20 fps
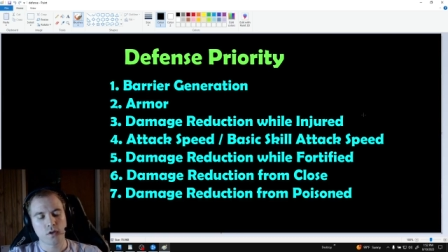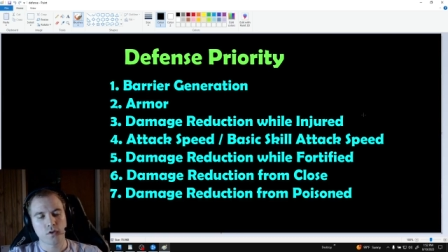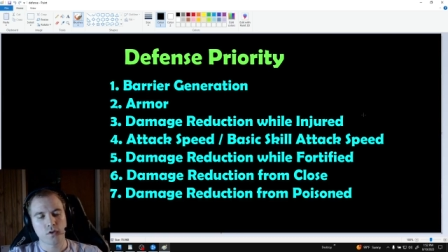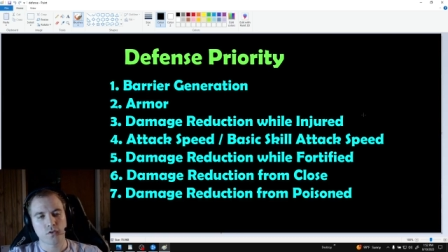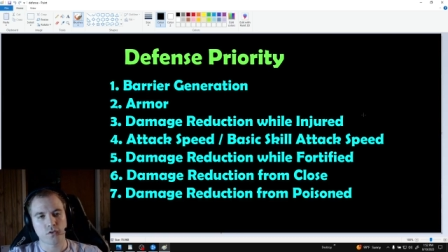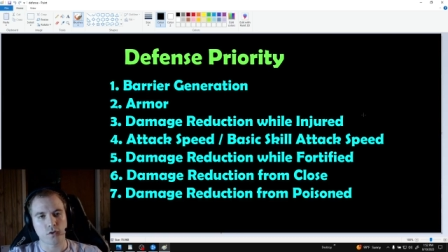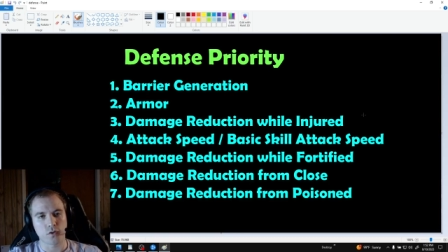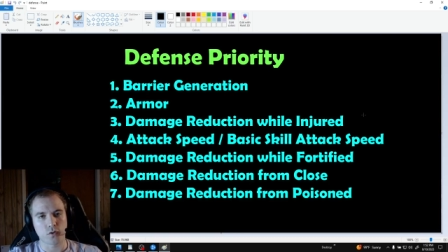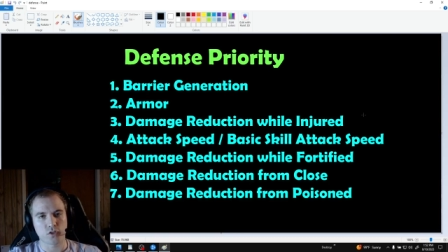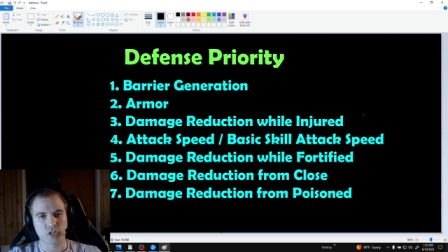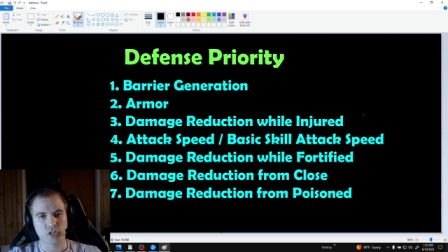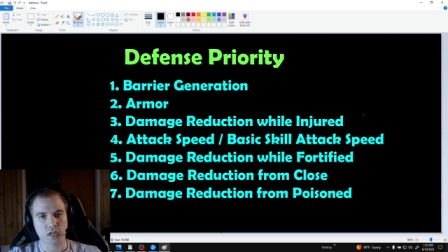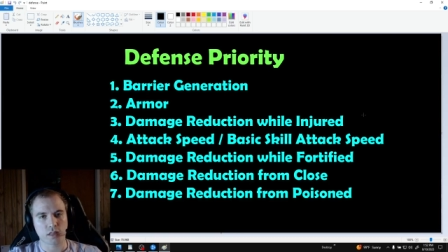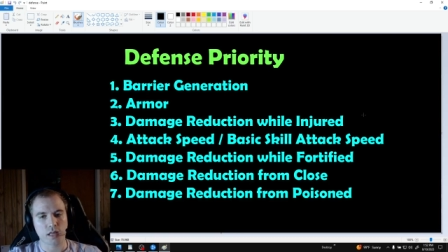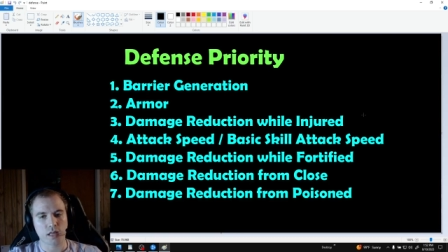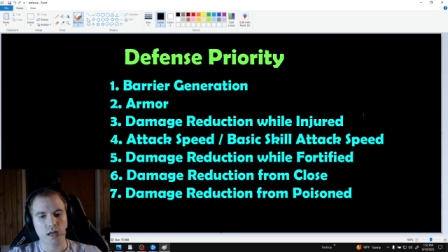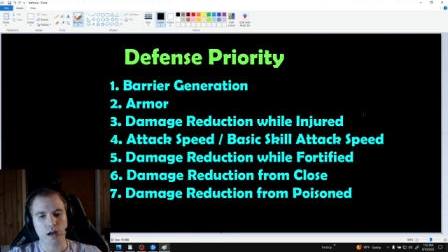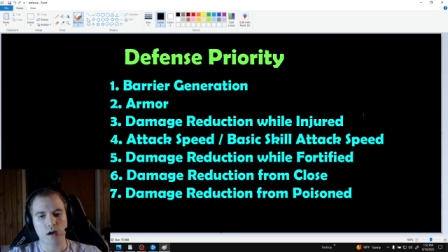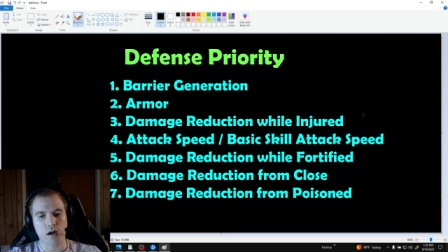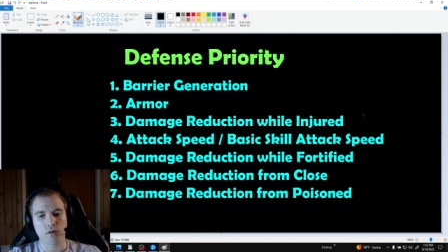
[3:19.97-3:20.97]
so check
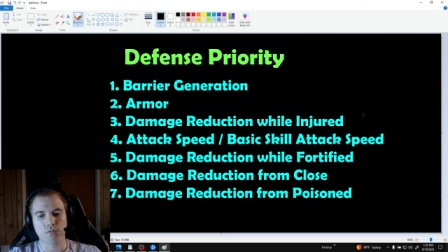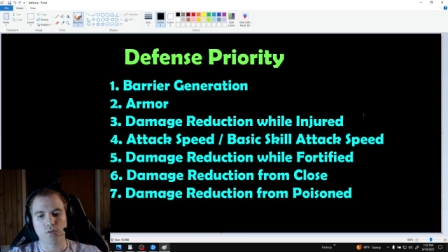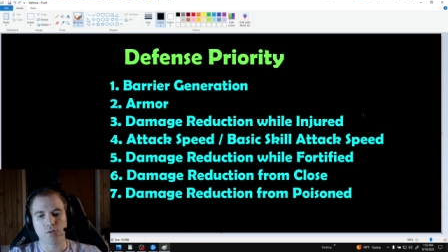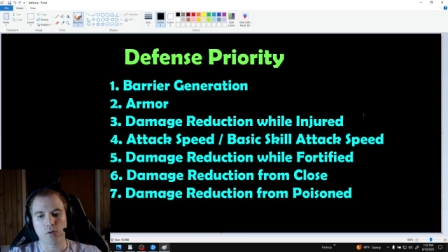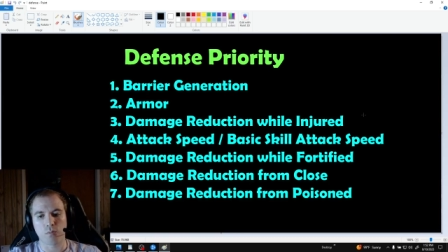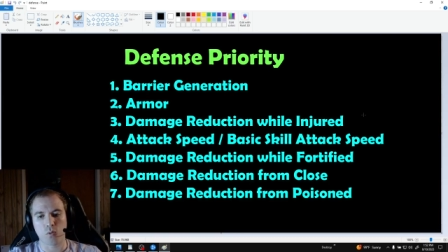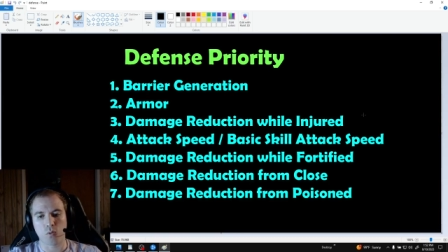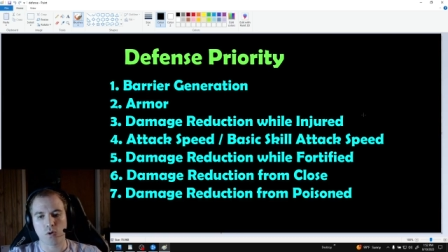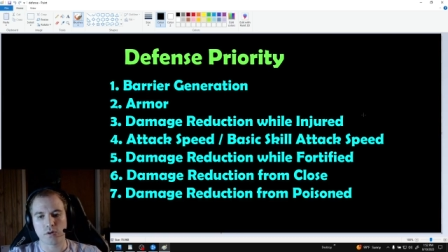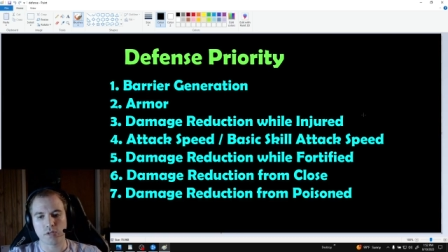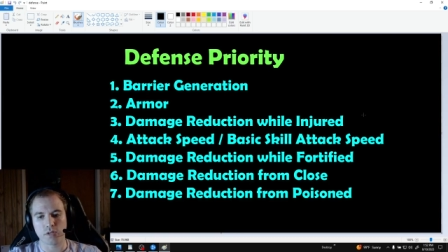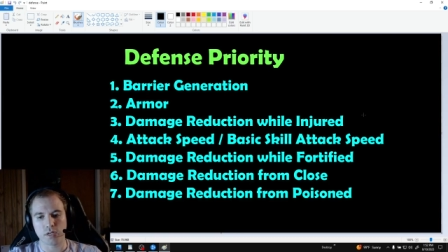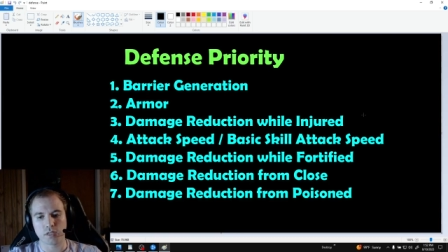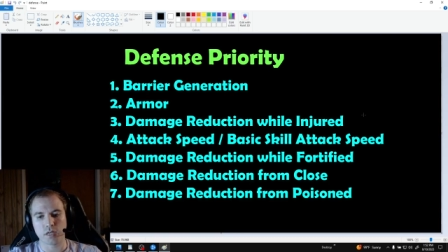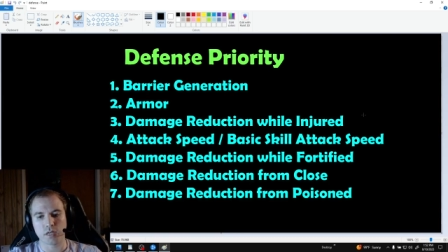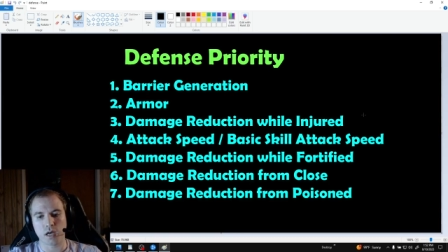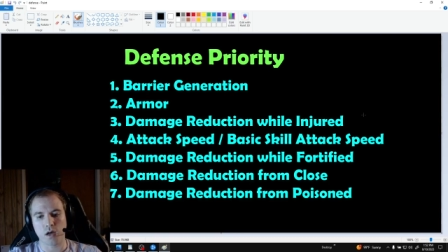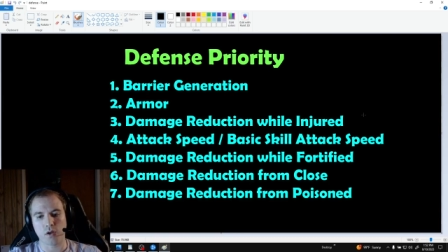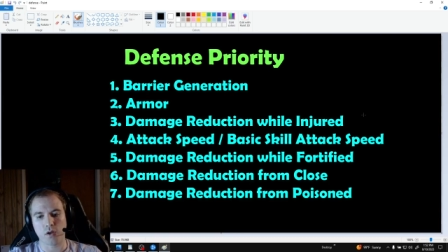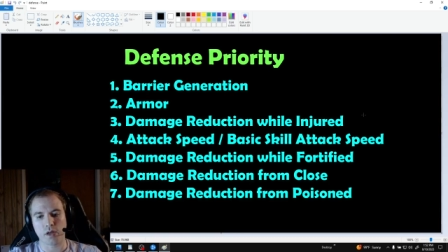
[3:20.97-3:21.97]
that out for a more
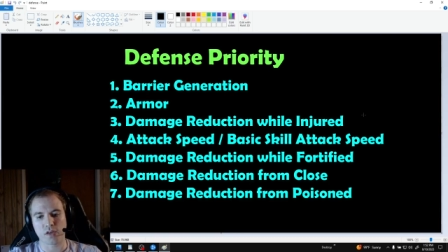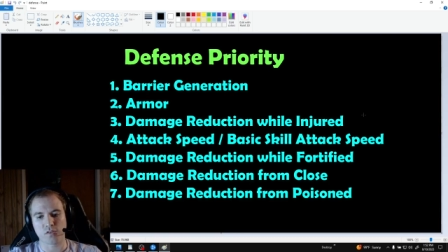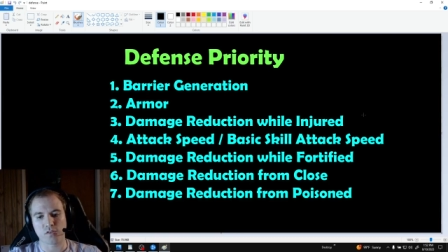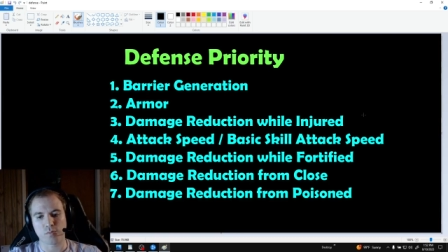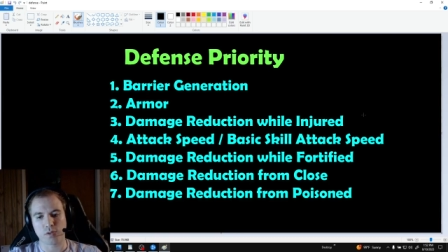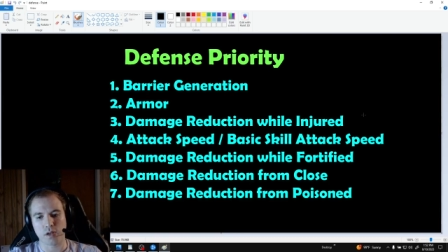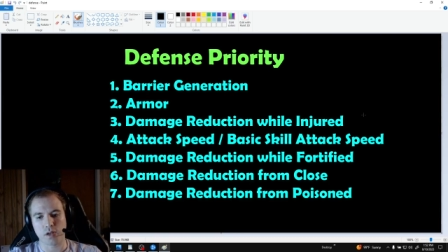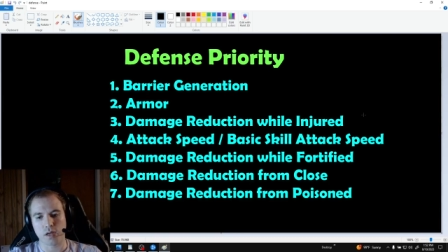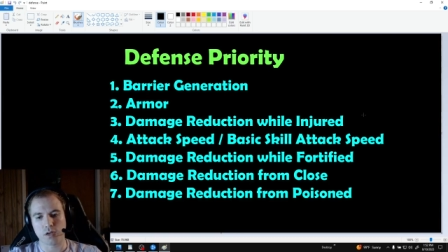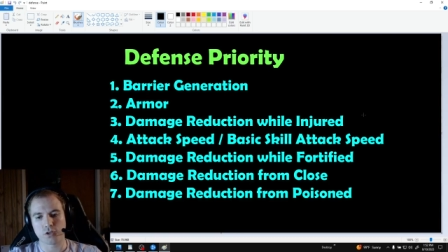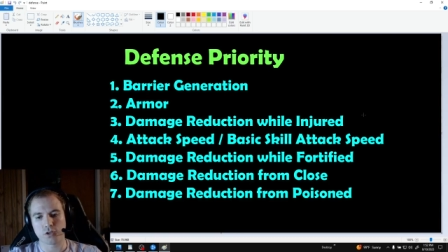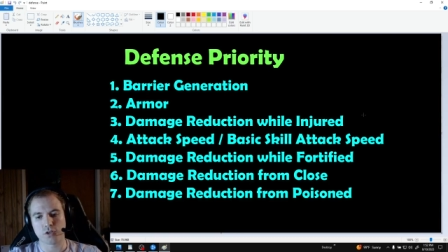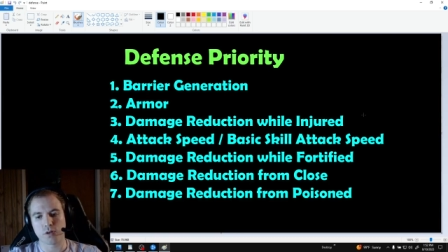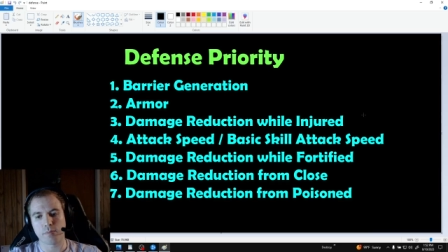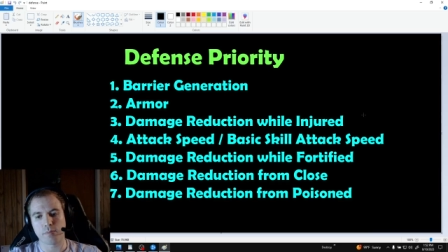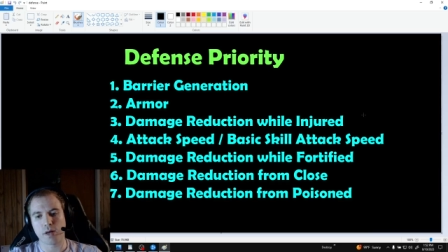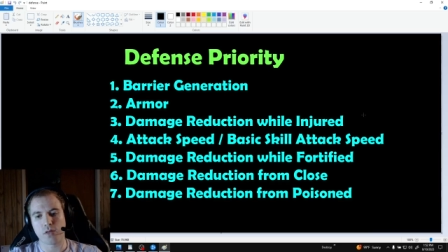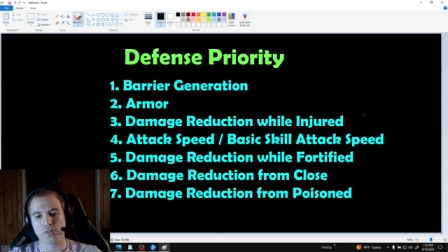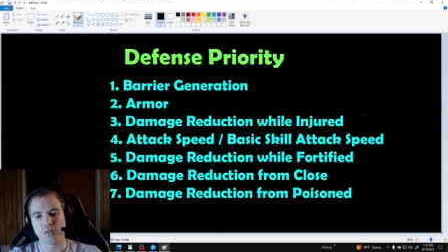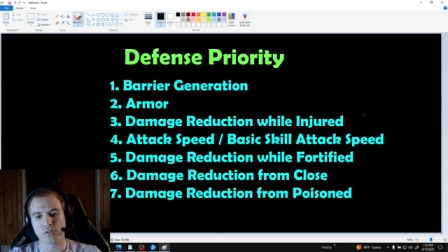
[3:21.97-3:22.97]
detailed explanation
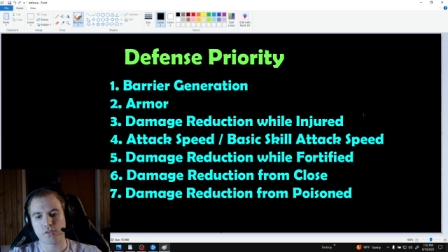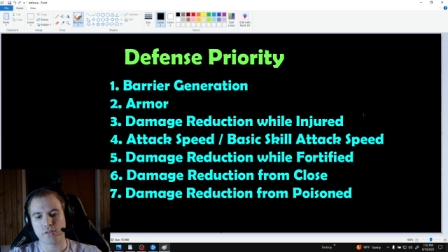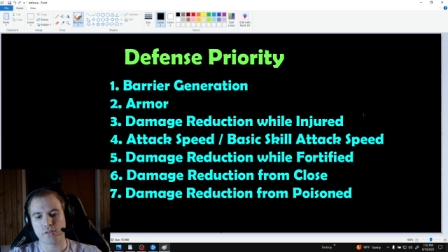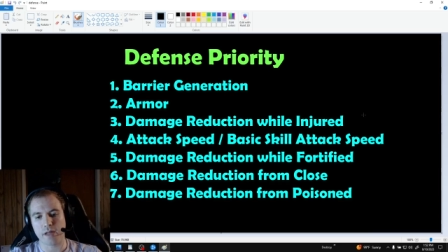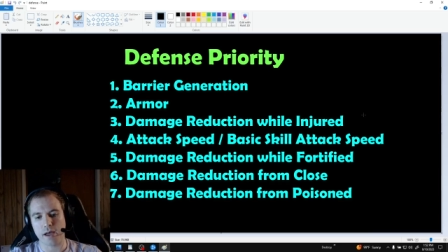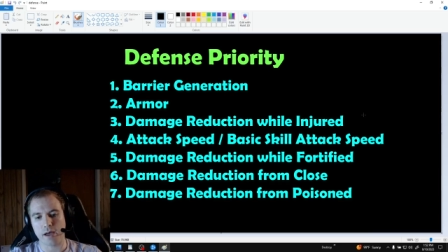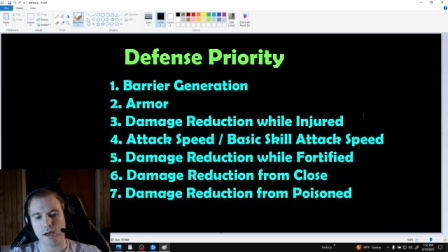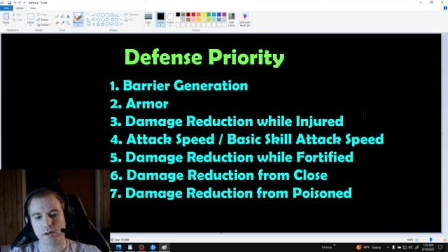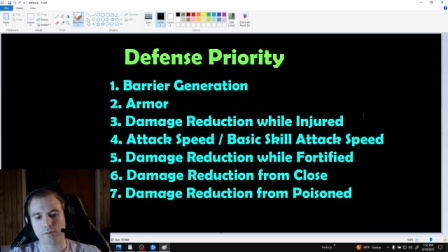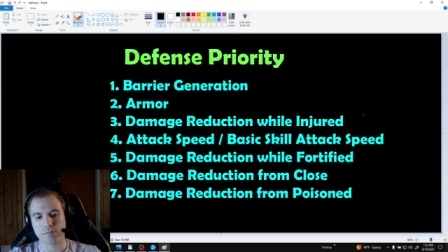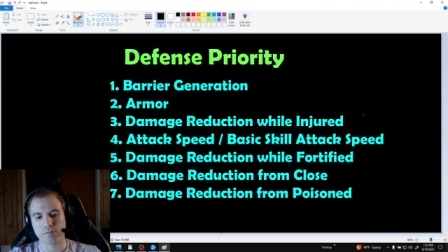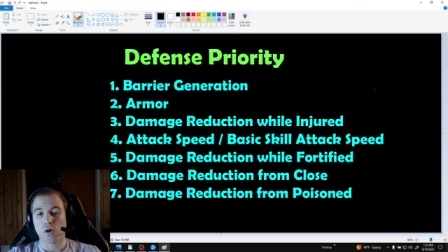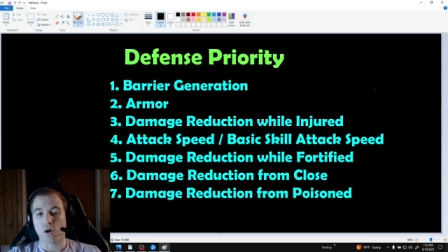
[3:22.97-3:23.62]
about the stat.